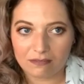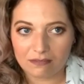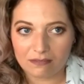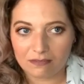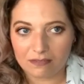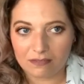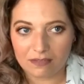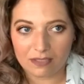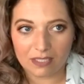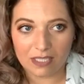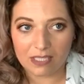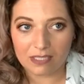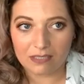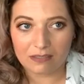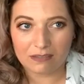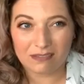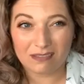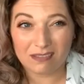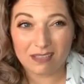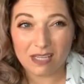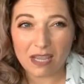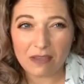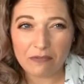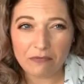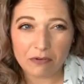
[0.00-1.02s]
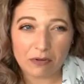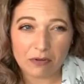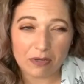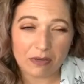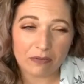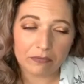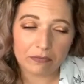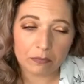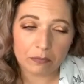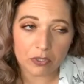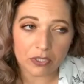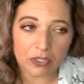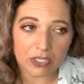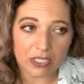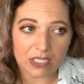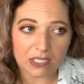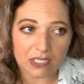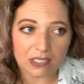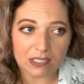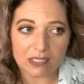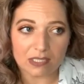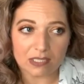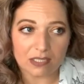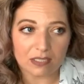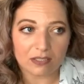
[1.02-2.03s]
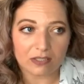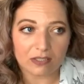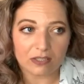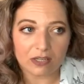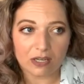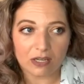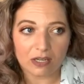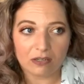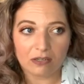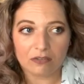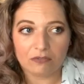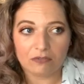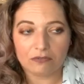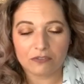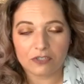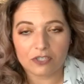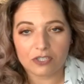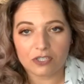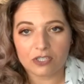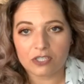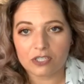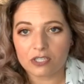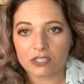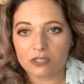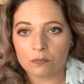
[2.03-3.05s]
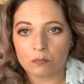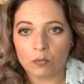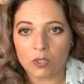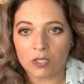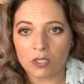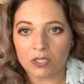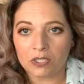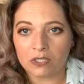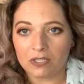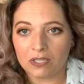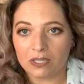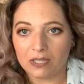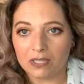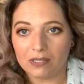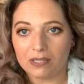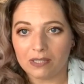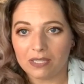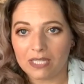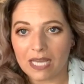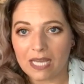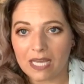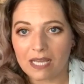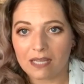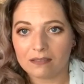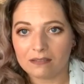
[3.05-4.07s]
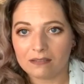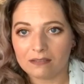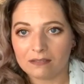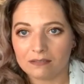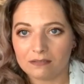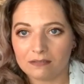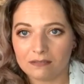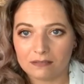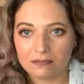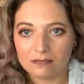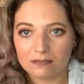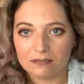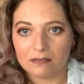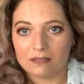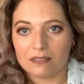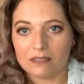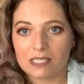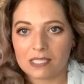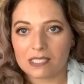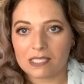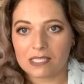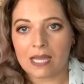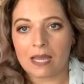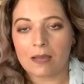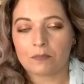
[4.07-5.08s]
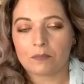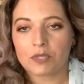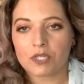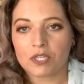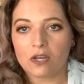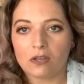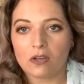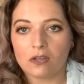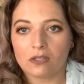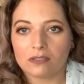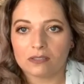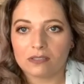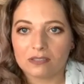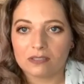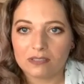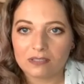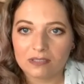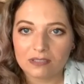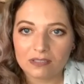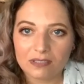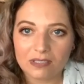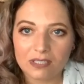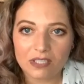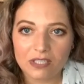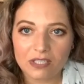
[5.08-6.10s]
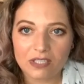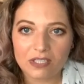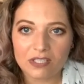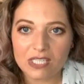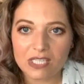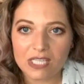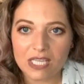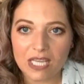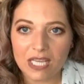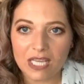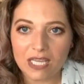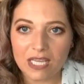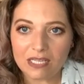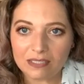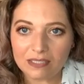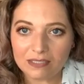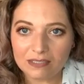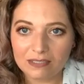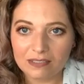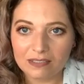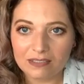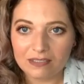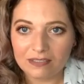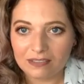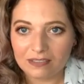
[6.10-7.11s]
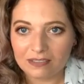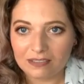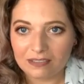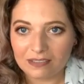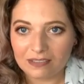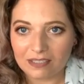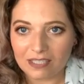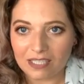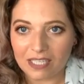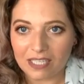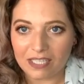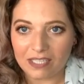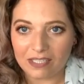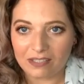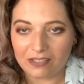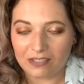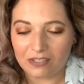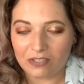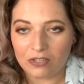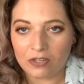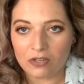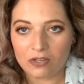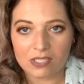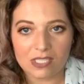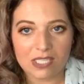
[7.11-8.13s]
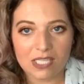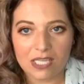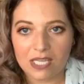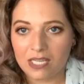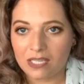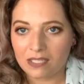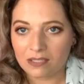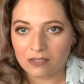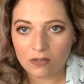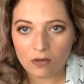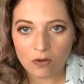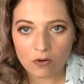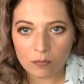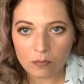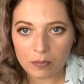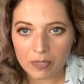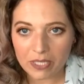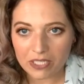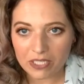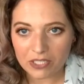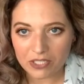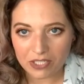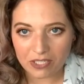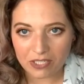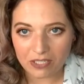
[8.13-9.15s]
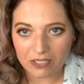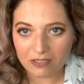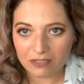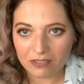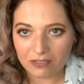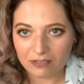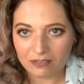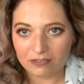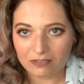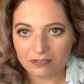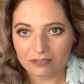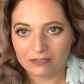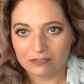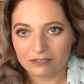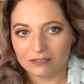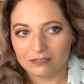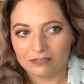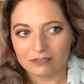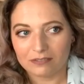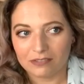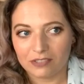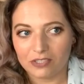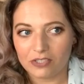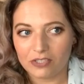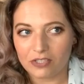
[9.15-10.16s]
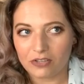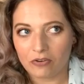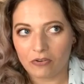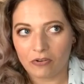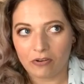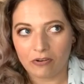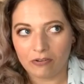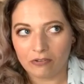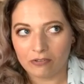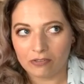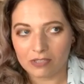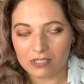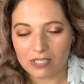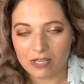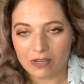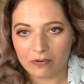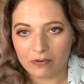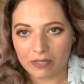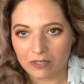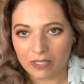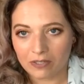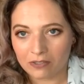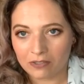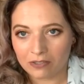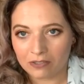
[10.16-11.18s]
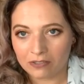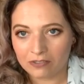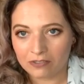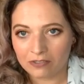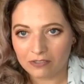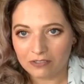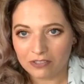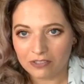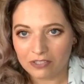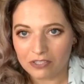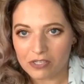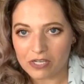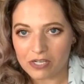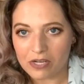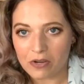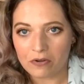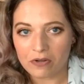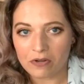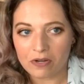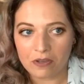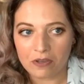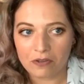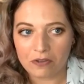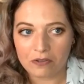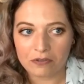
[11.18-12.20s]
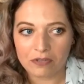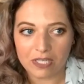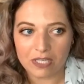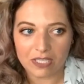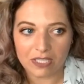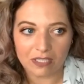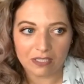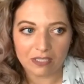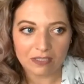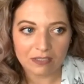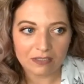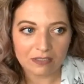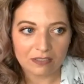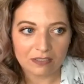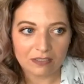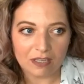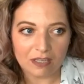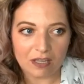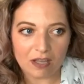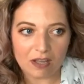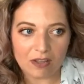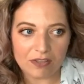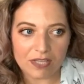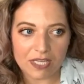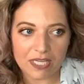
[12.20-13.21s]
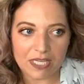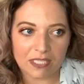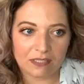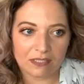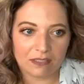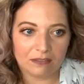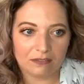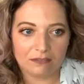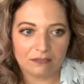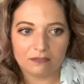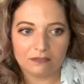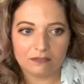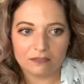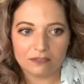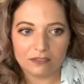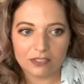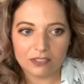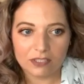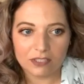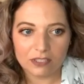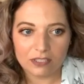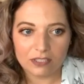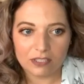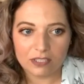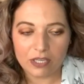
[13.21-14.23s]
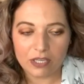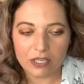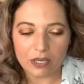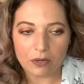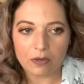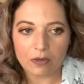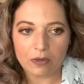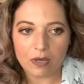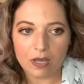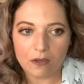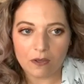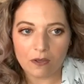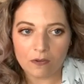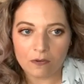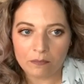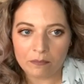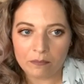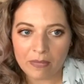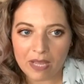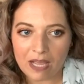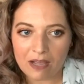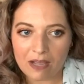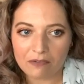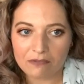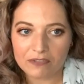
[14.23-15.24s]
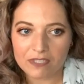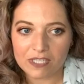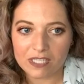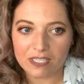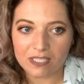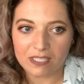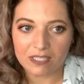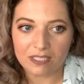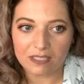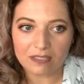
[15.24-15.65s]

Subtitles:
and everybody does it, you kind of judge someone on that snapshot that you see. Like, you're not seeing the whole picture. You don't know what's going on. You don't know that I'll then go home, have to